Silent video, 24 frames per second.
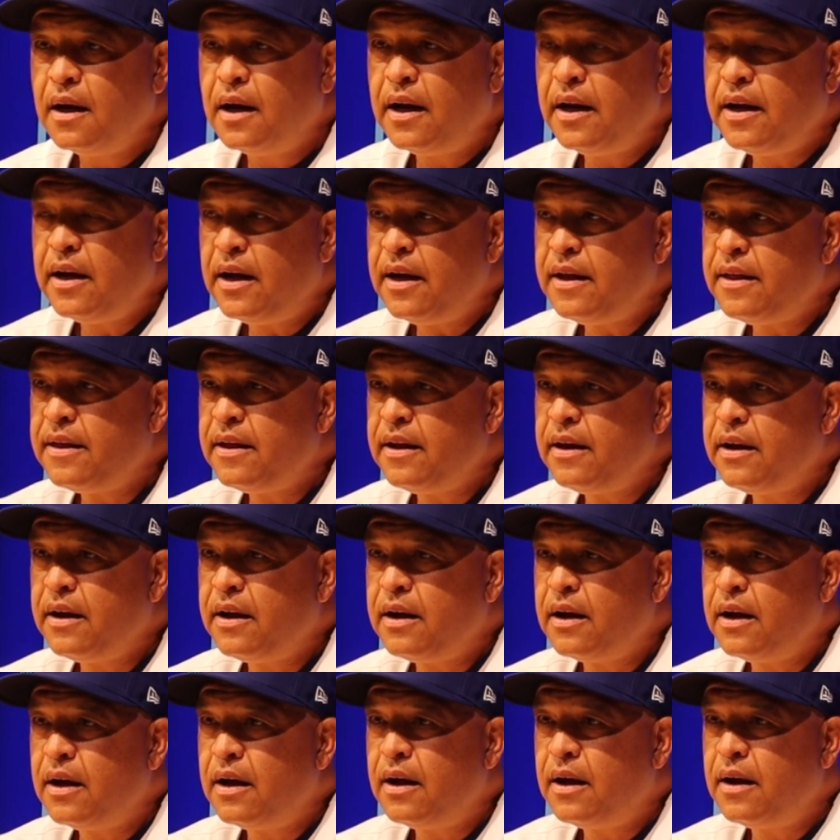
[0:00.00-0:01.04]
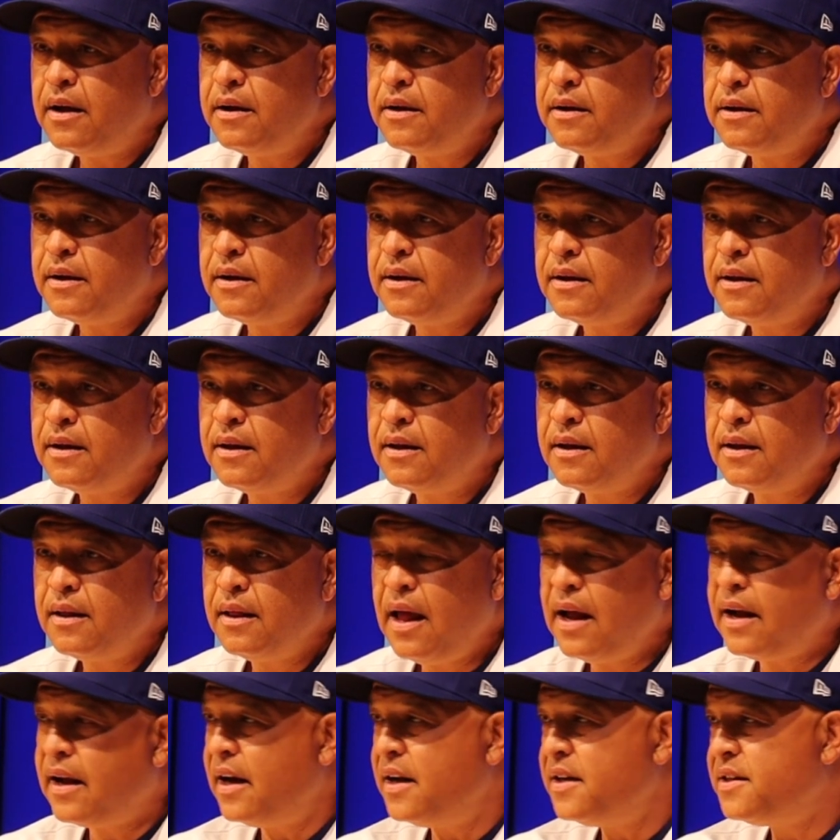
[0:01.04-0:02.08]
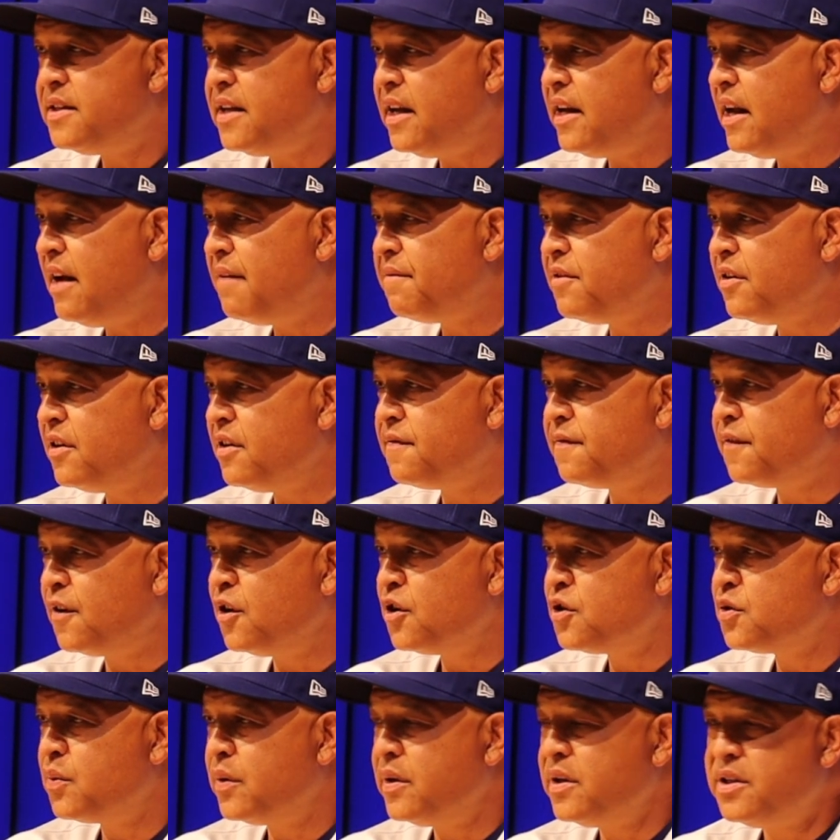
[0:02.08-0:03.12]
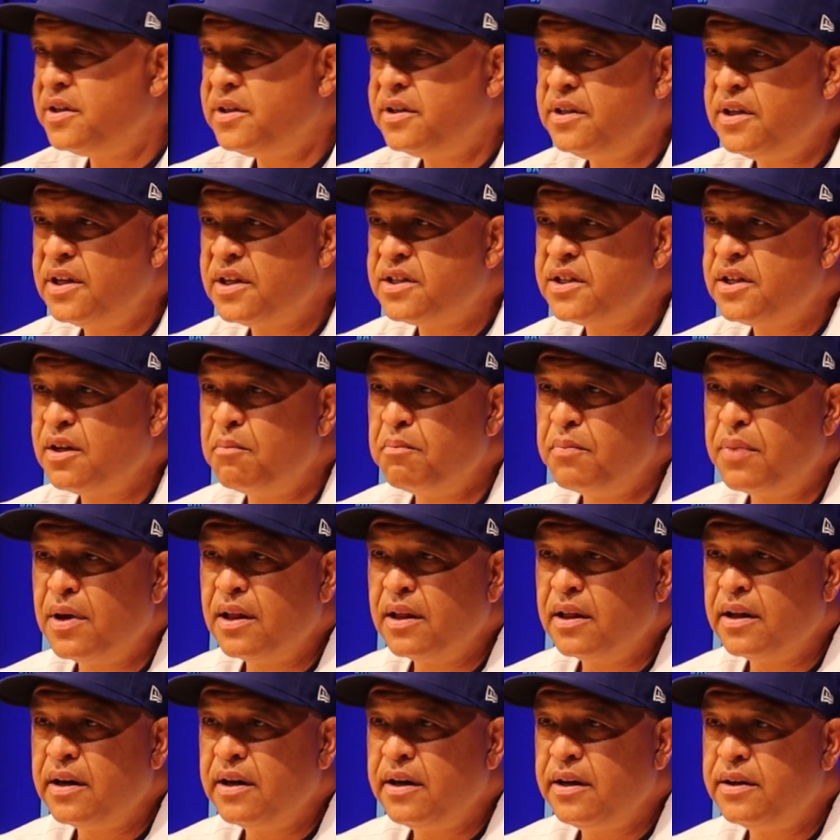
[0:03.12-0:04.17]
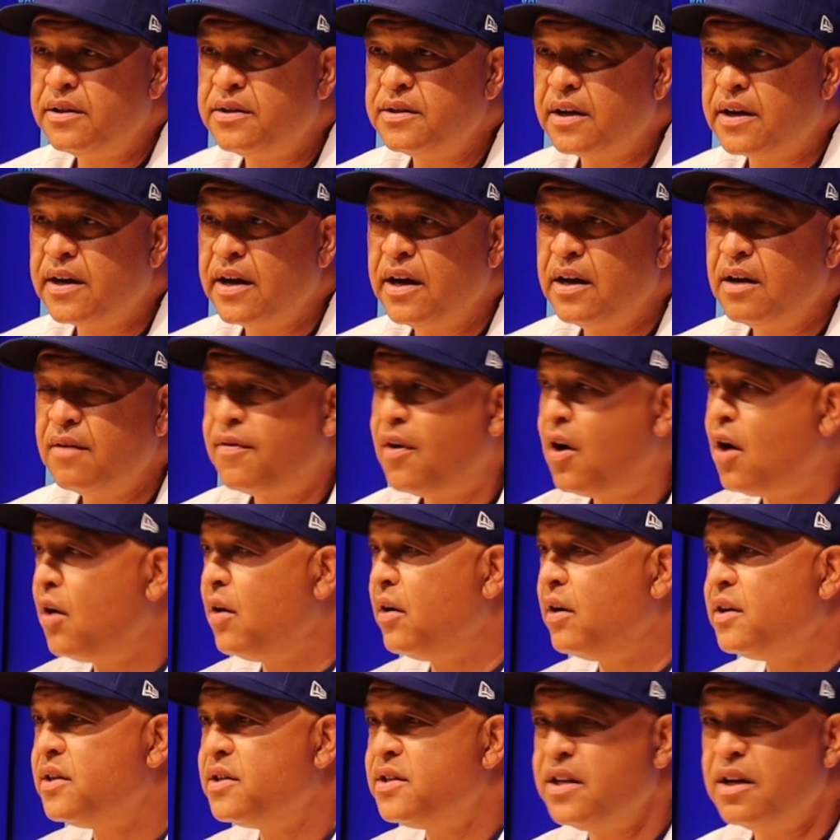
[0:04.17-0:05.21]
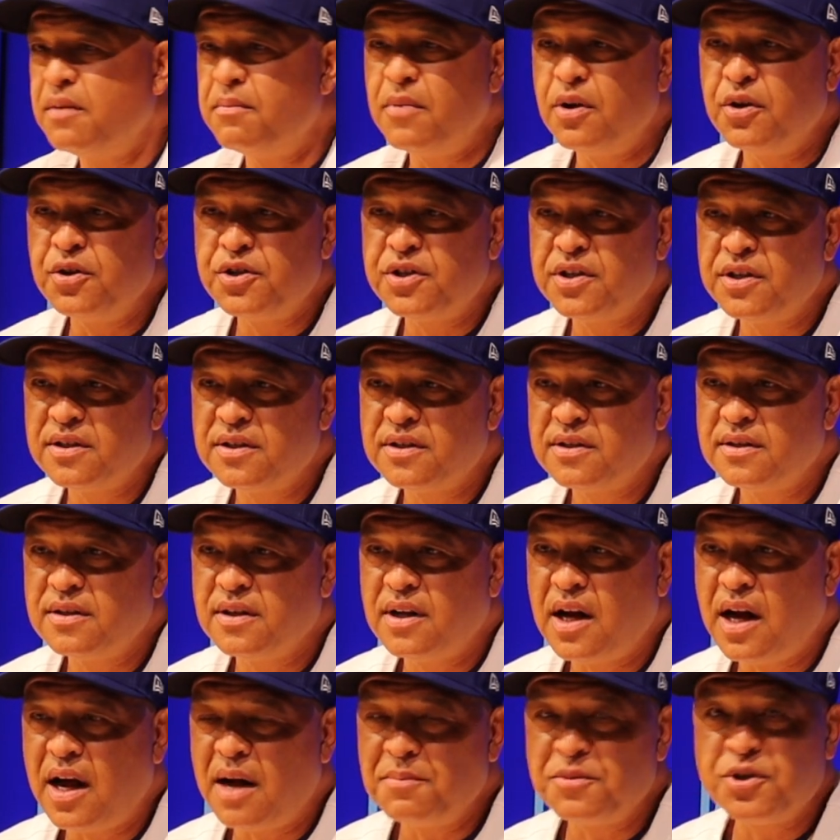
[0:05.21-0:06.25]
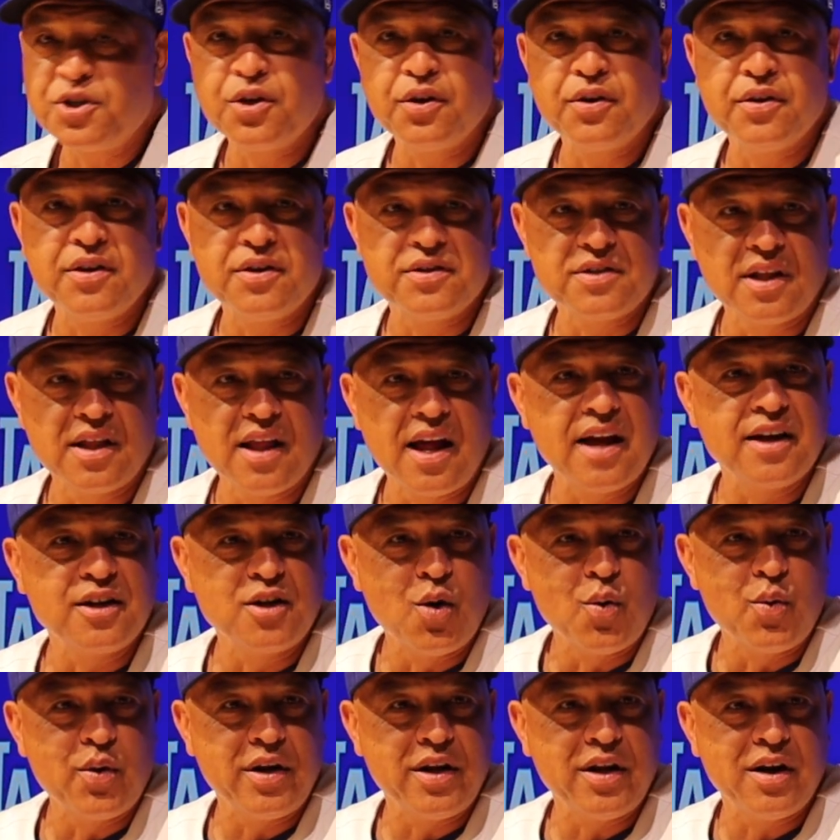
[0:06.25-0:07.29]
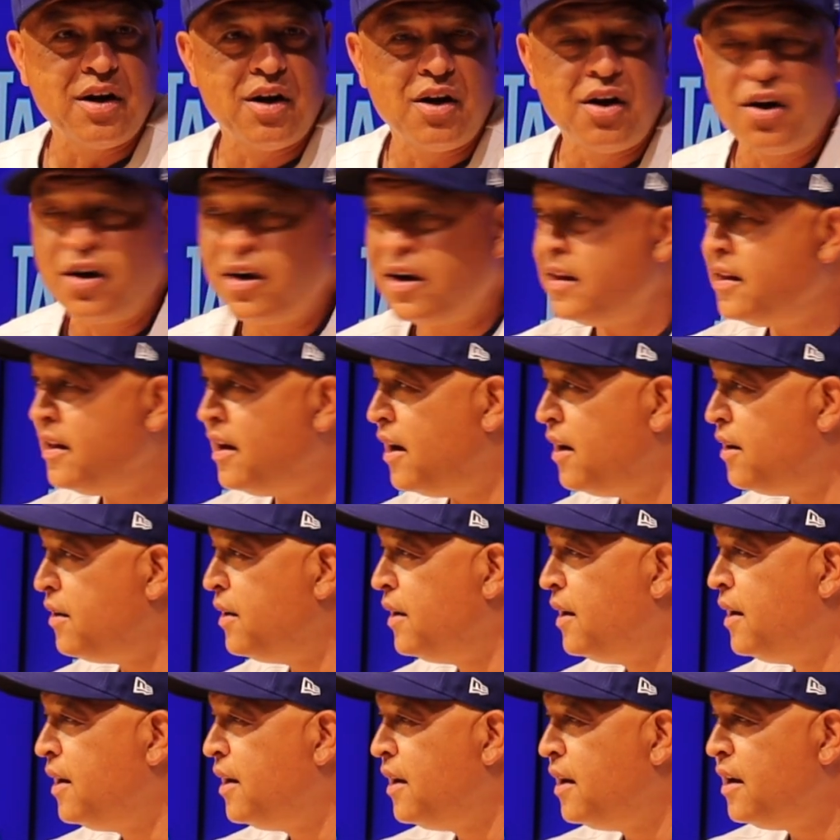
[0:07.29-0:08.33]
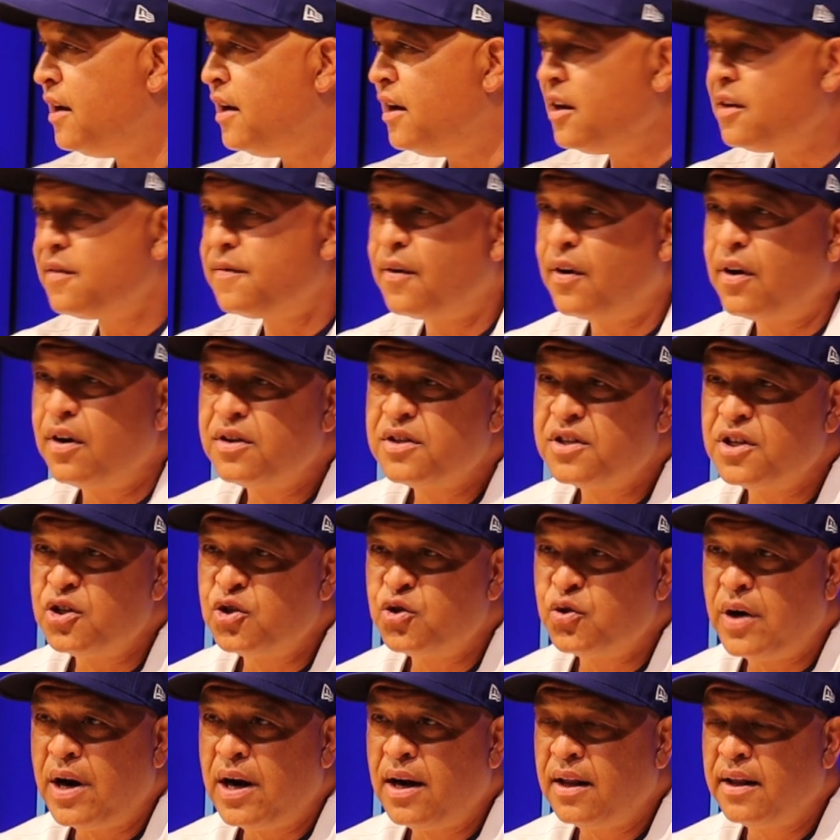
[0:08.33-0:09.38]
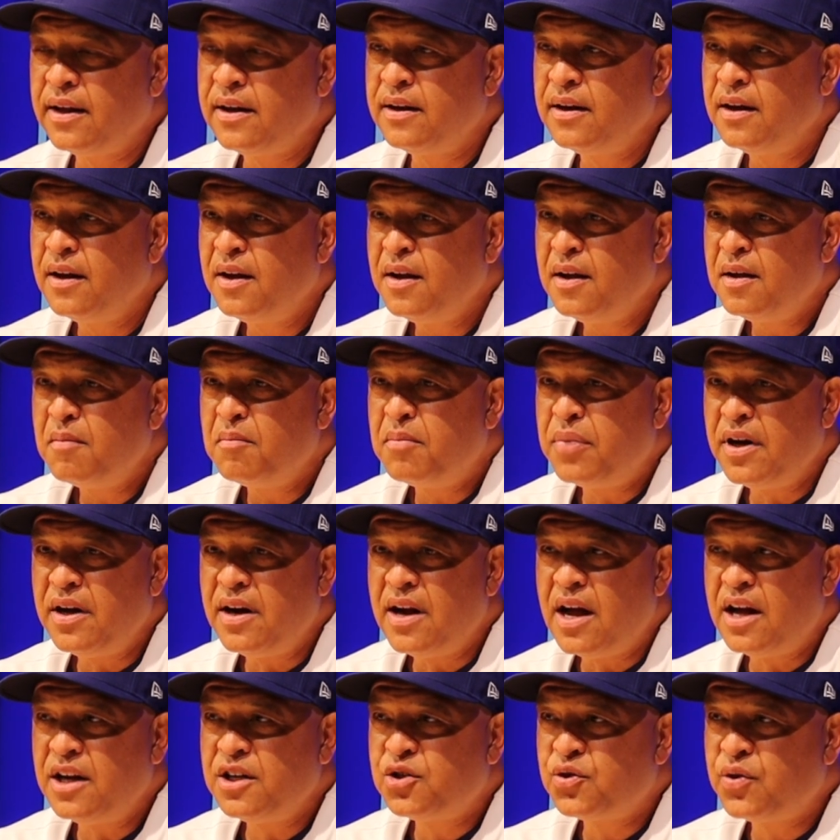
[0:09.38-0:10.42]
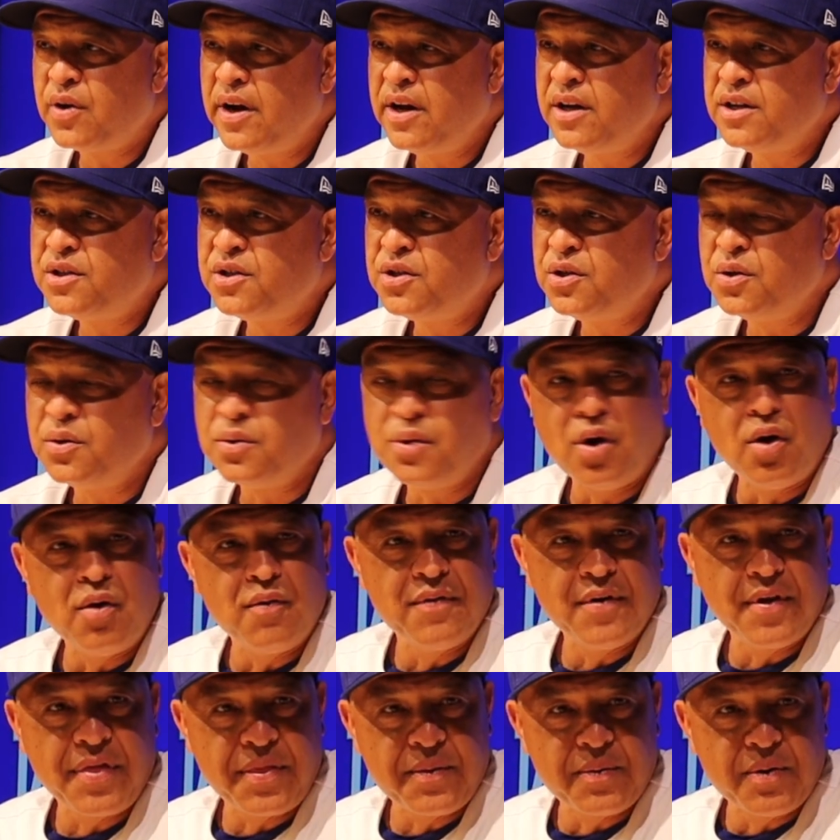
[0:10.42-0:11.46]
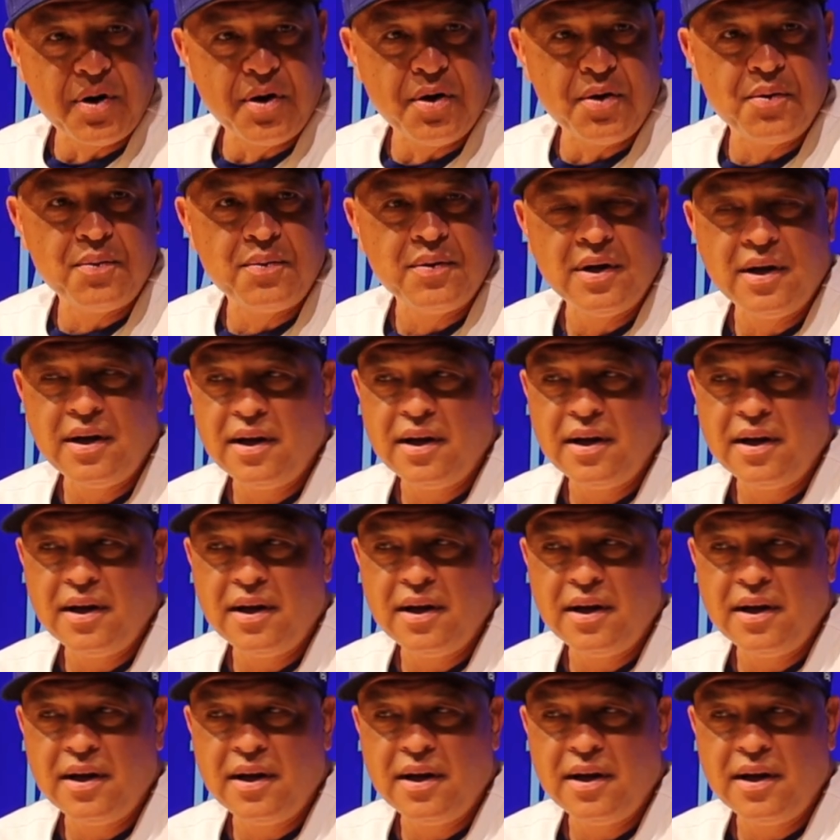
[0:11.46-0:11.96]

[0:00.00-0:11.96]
I think, like I said after his first one, just the ability to kind of harness the emotions. I'm sure there's a lot going on in there as far as adrenaline, but not try to overthrow.